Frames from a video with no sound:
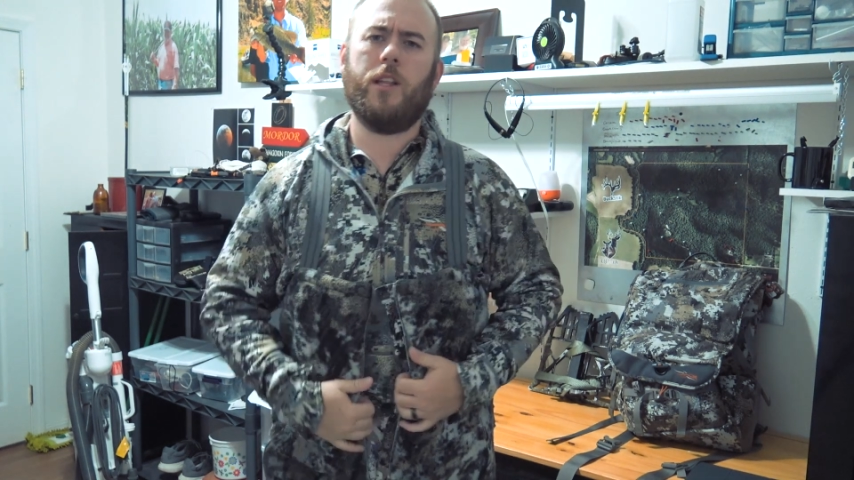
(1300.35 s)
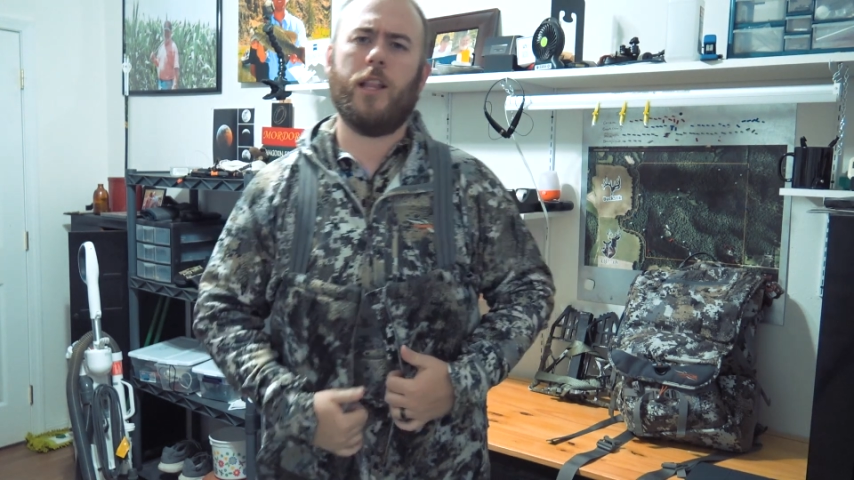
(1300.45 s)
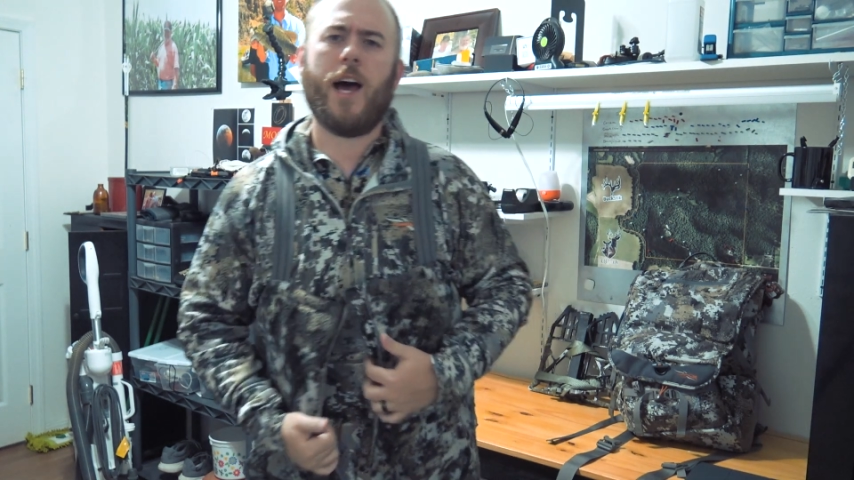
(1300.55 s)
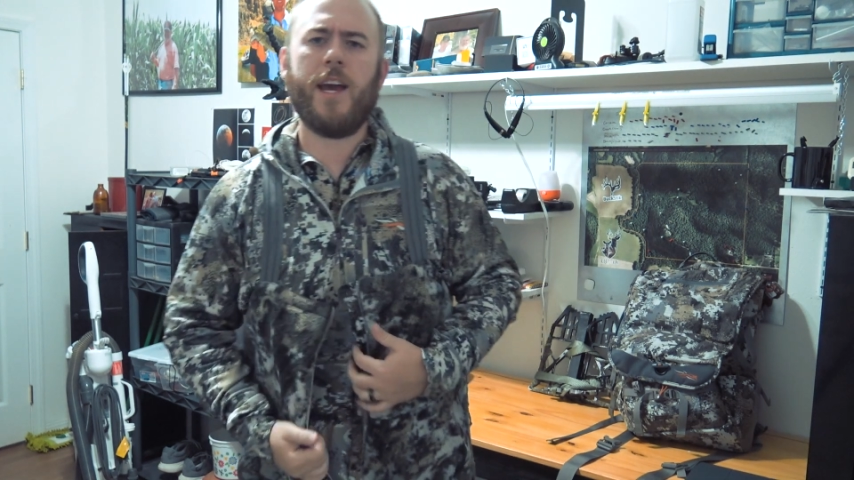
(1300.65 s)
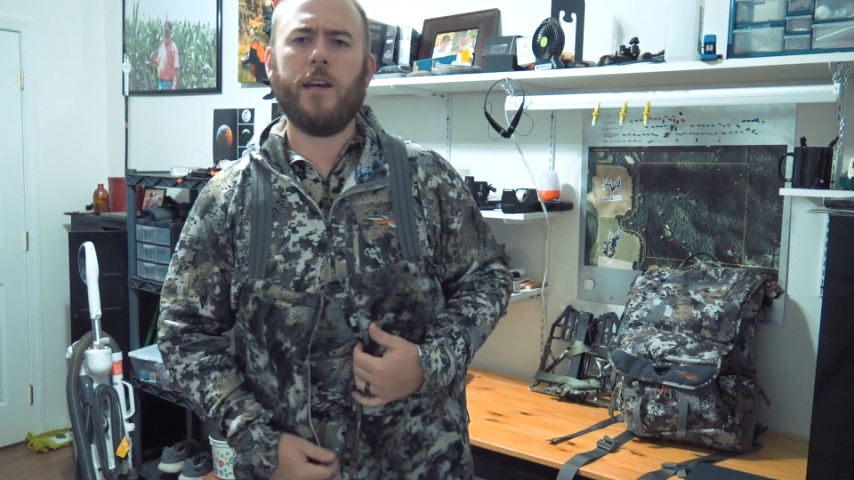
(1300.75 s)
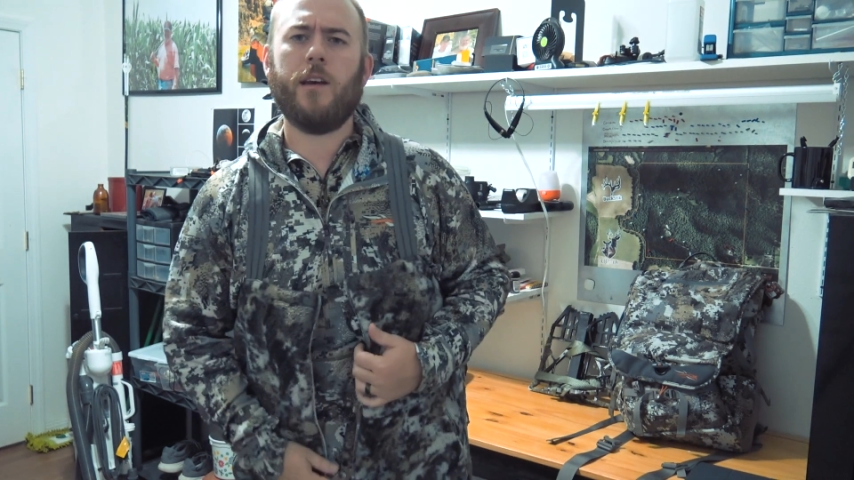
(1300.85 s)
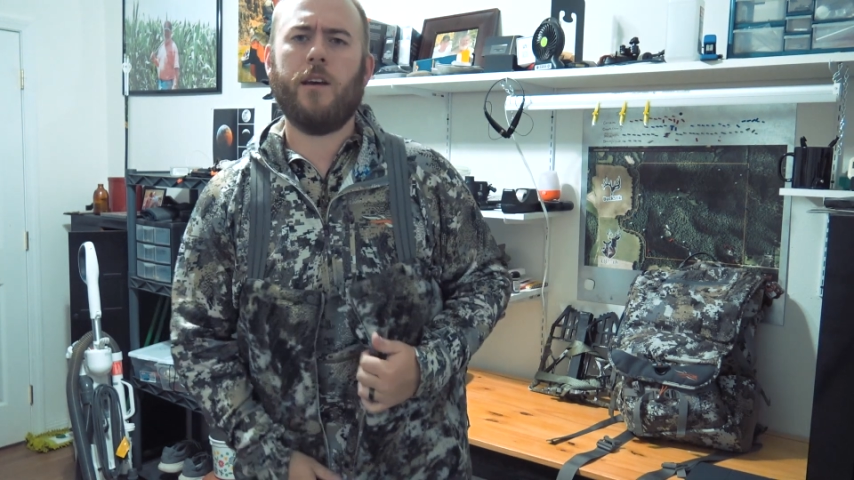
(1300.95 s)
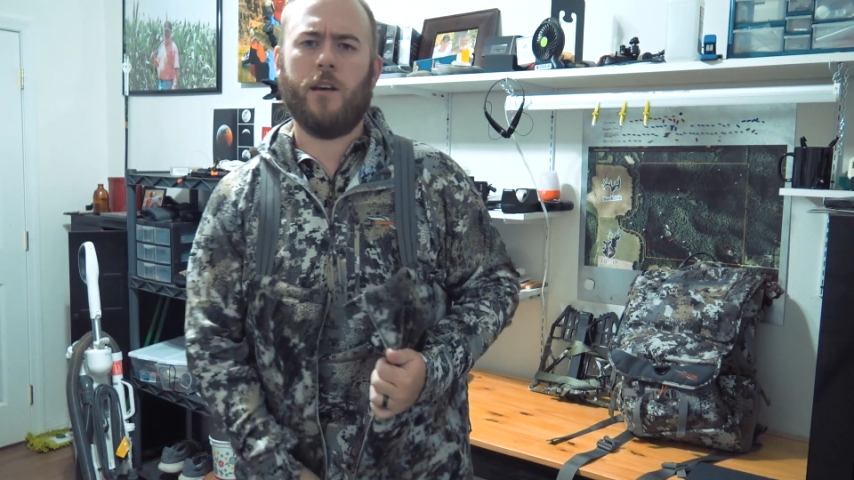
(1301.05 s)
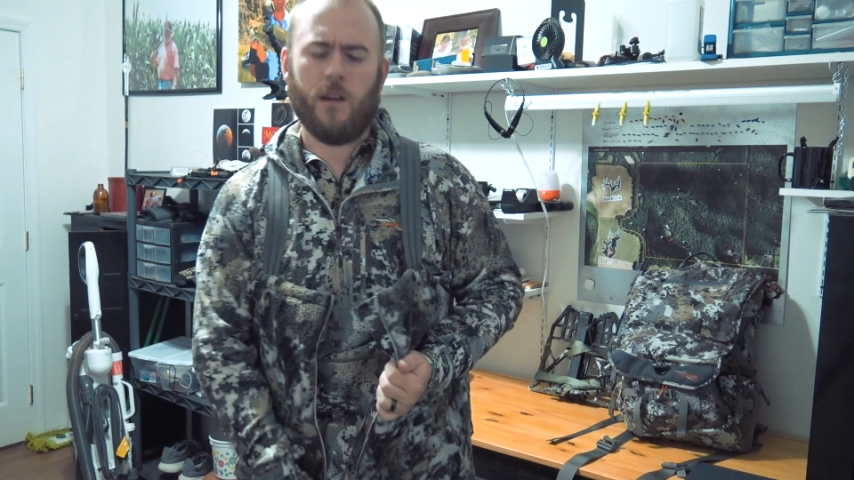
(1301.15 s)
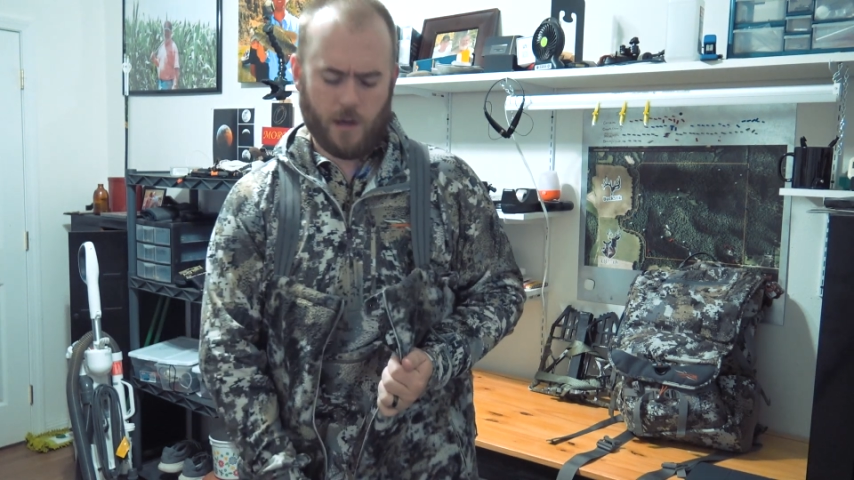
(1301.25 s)
like.
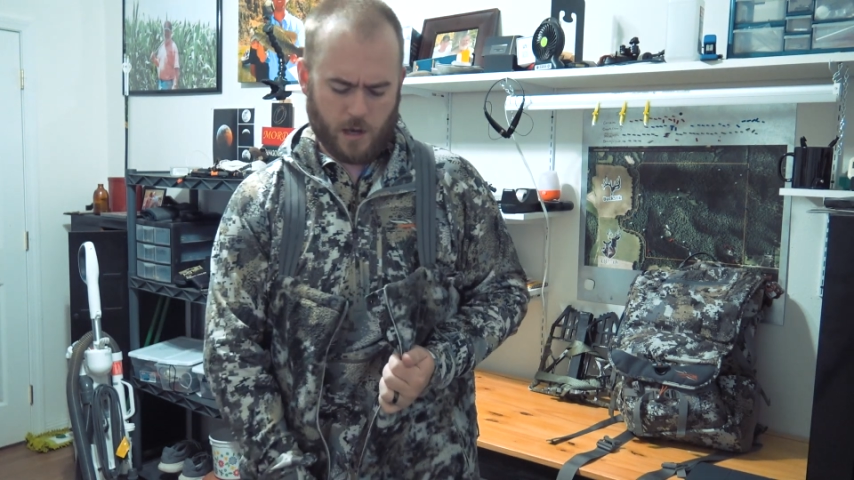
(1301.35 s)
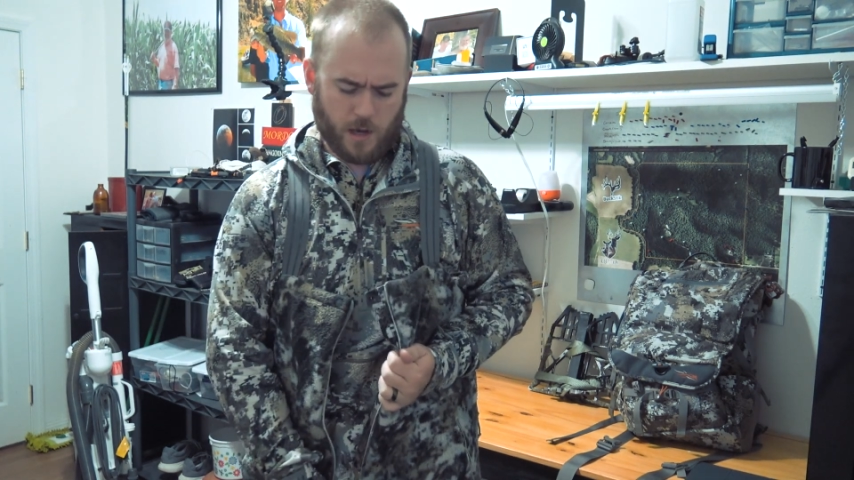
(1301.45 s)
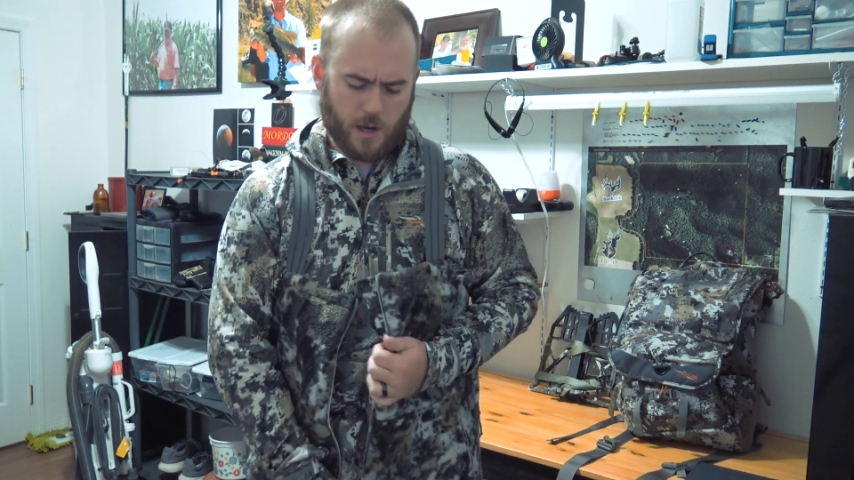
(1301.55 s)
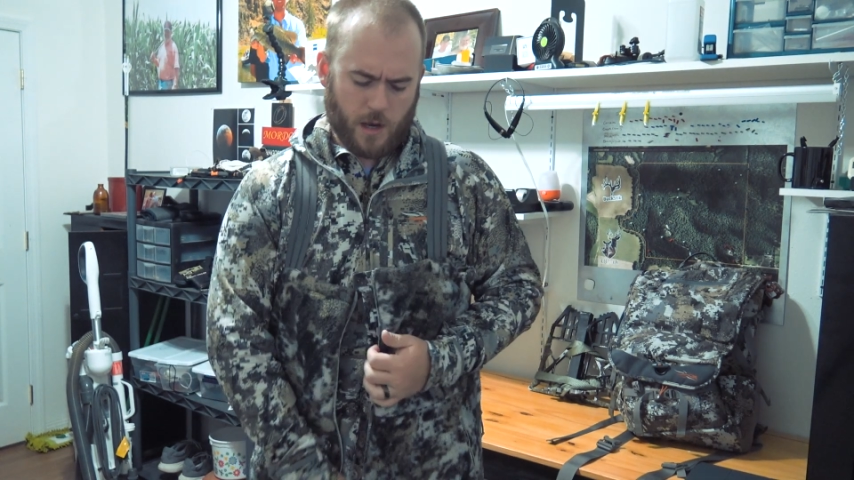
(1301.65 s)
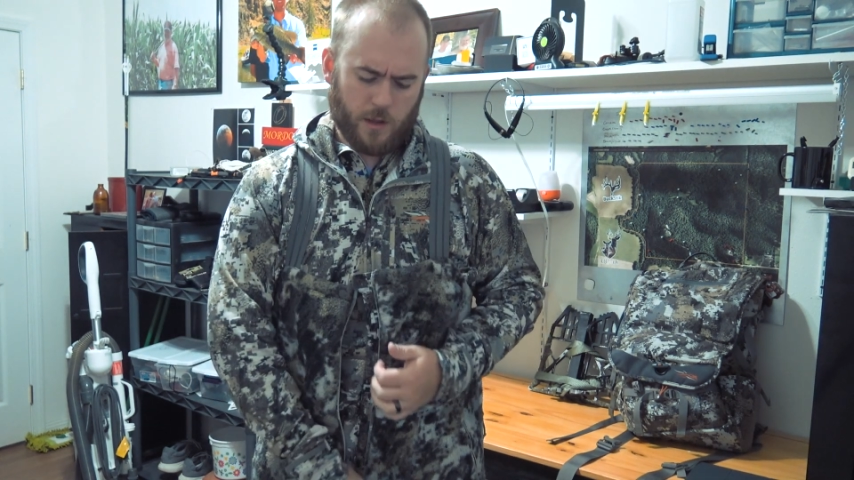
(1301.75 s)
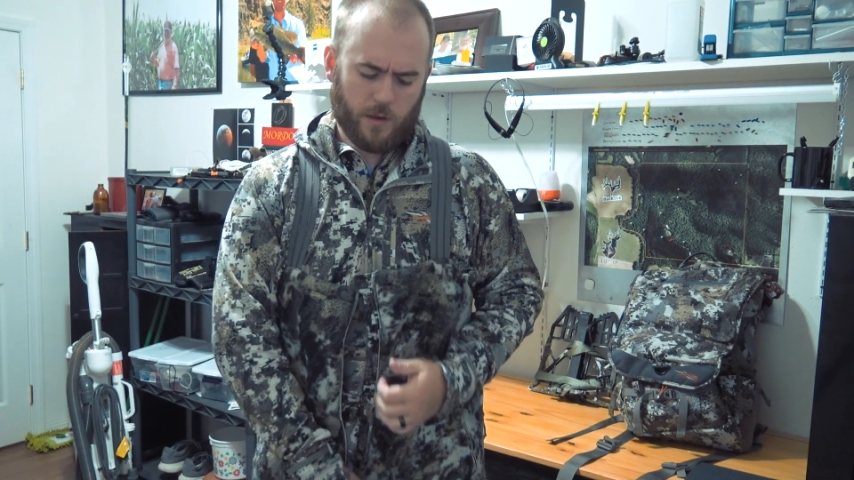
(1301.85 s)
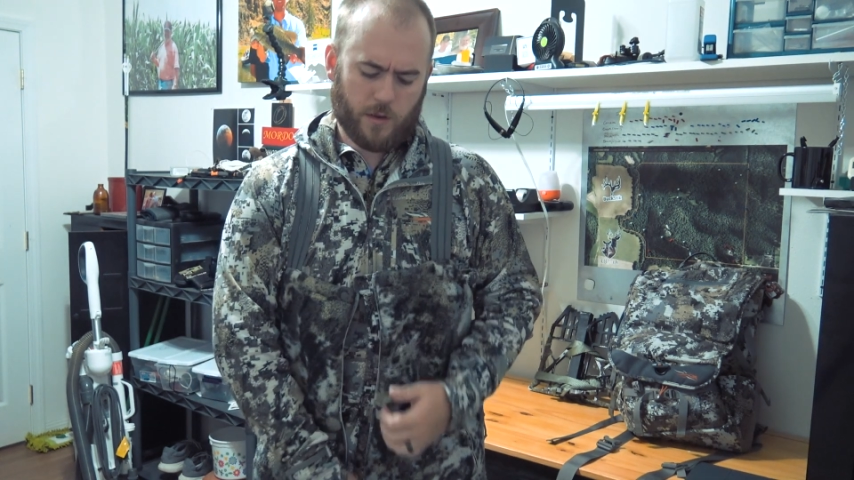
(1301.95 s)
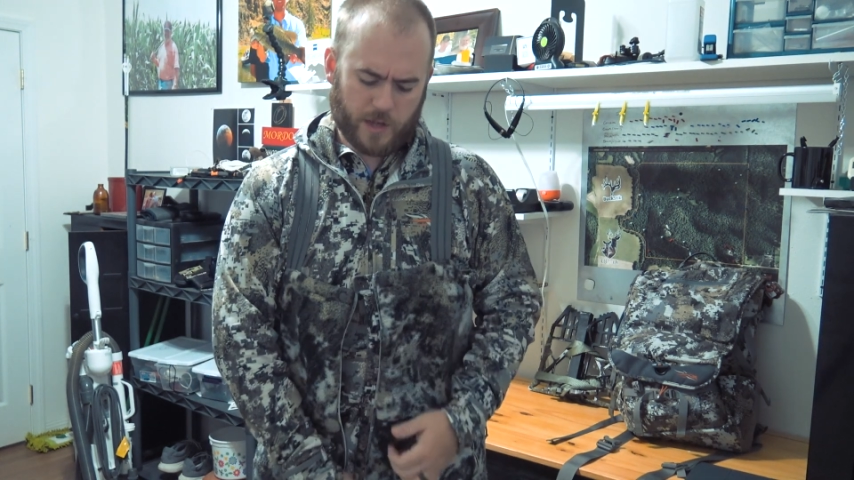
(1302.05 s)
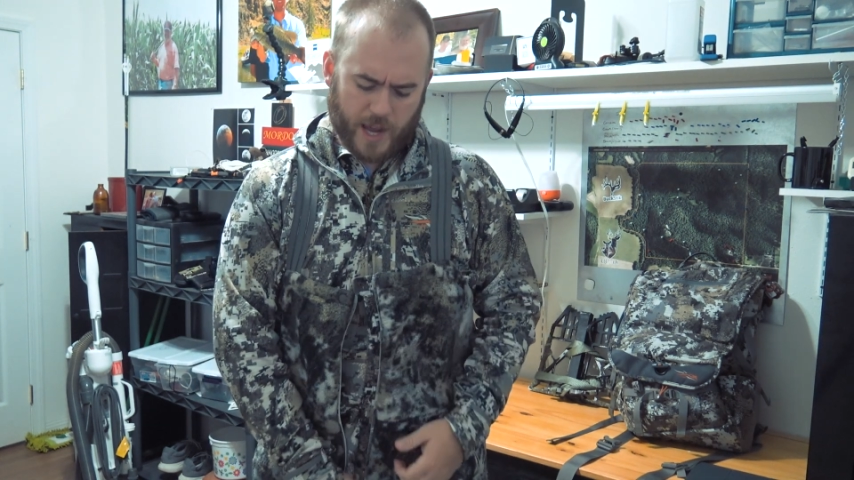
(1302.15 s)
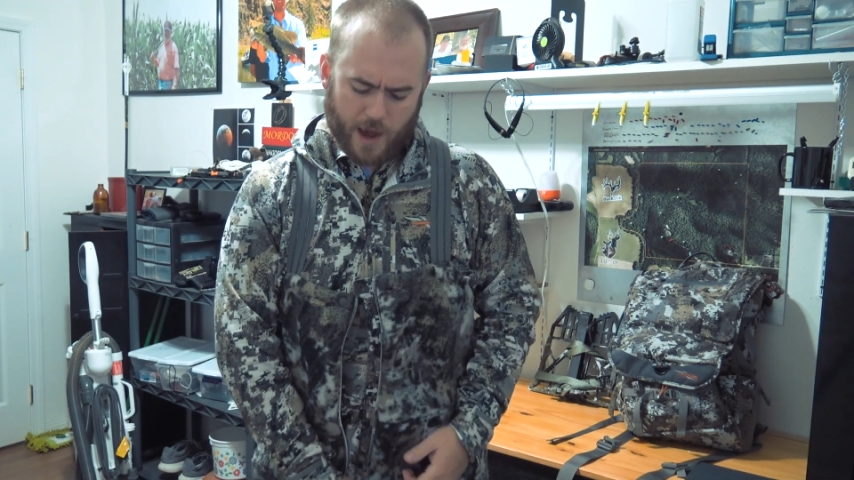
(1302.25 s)
They're
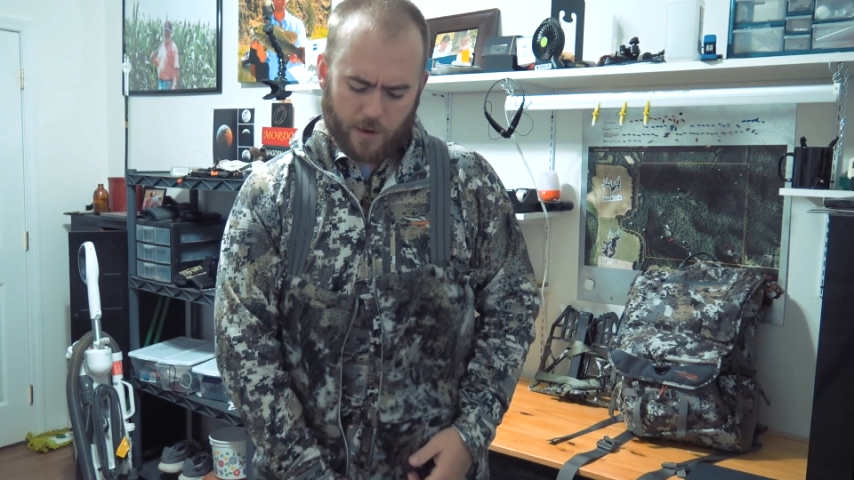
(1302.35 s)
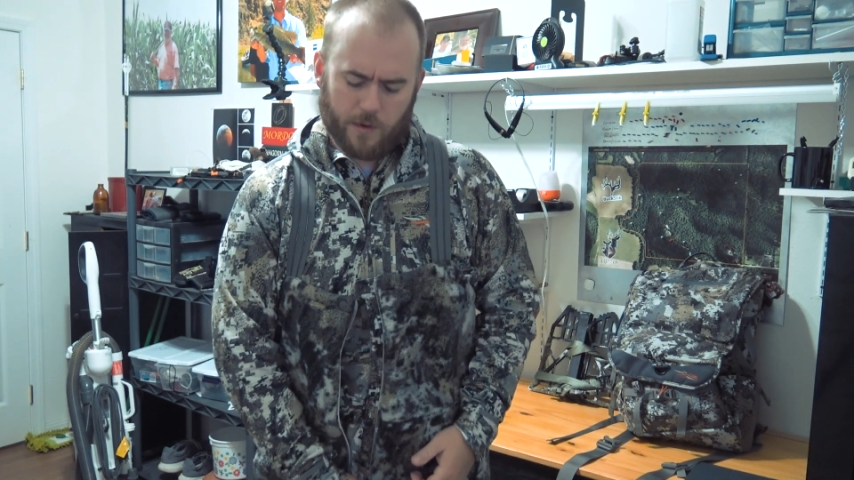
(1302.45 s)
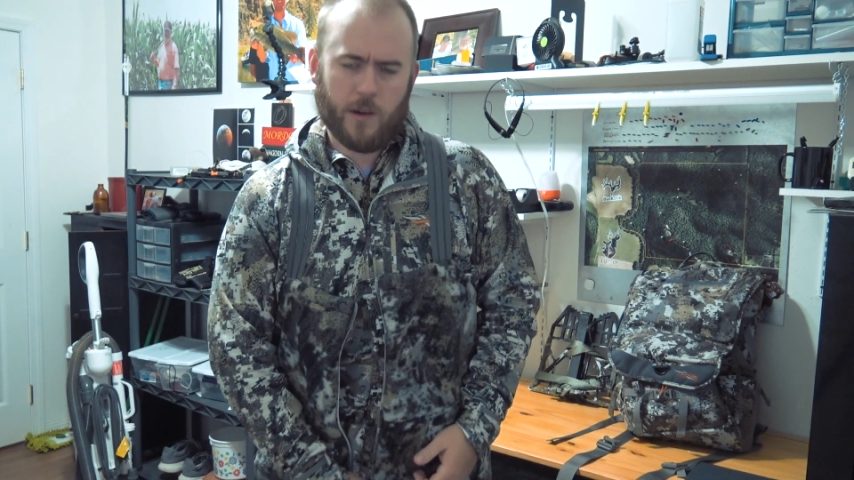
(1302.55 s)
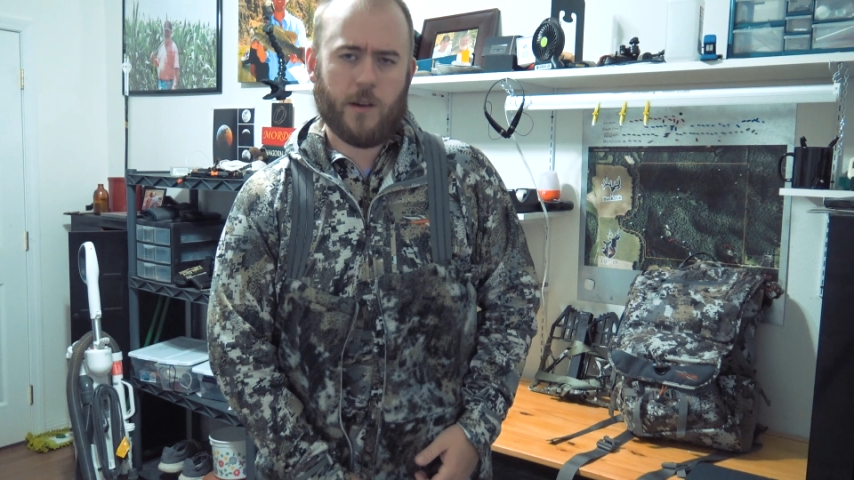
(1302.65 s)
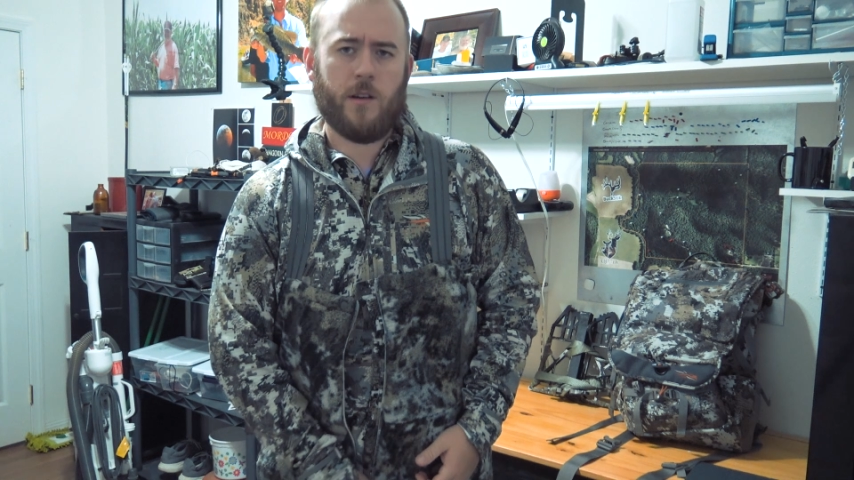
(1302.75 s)
down,